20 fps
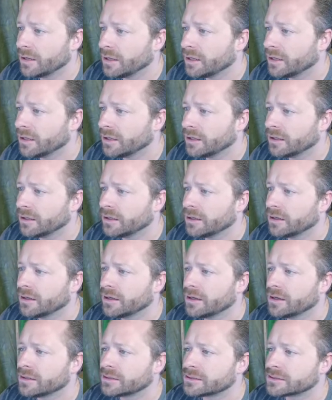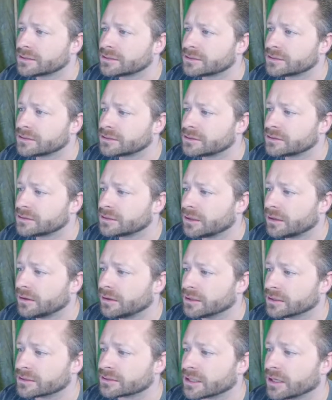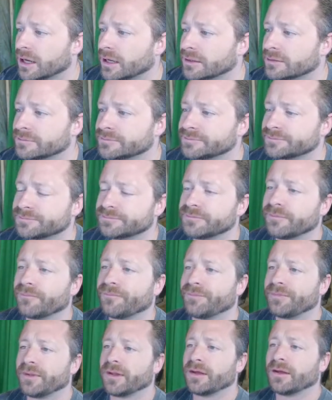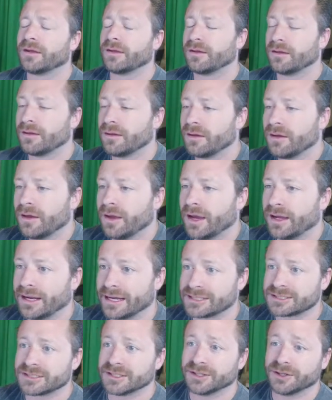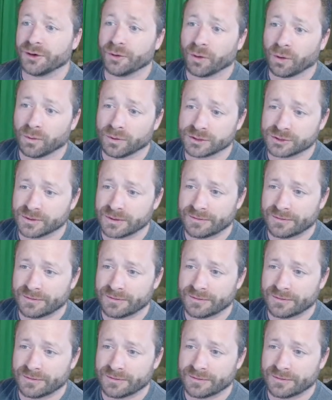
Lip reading: It's this guy. And actually the newer ones